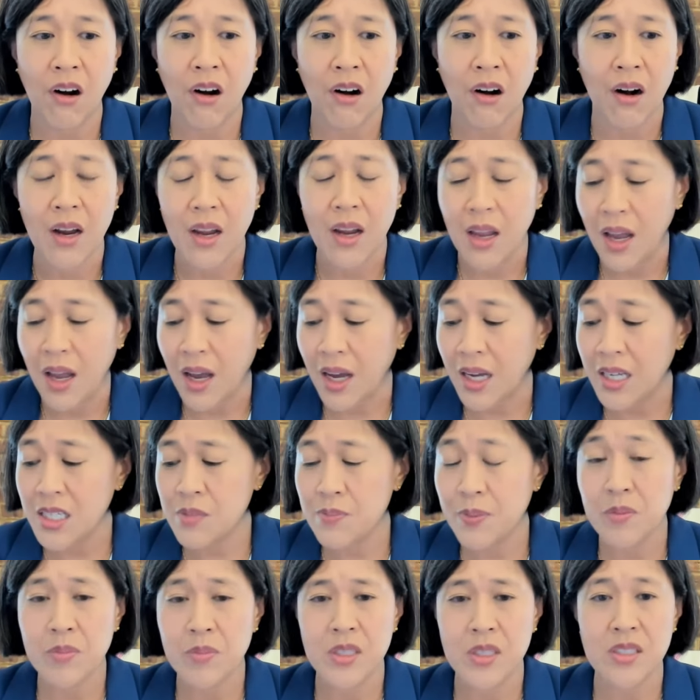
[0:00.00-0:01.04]
has been
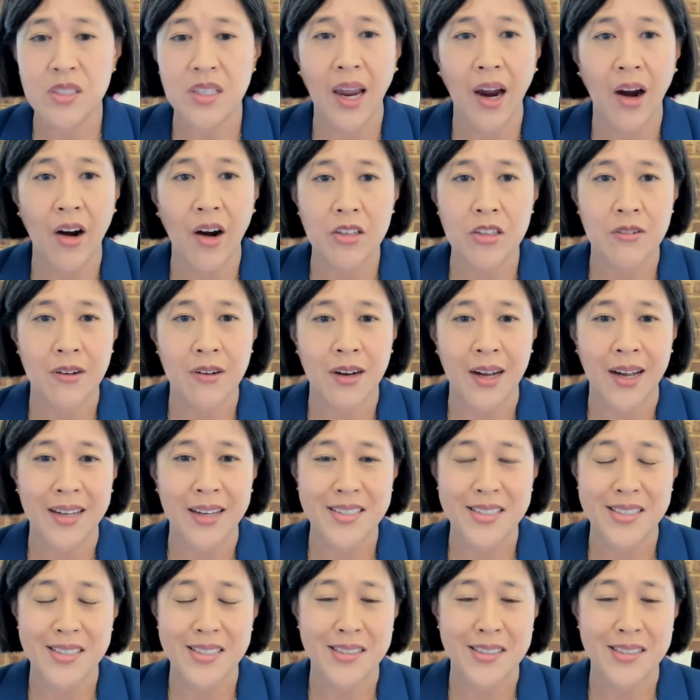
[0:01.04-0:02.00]
mischaracterized and has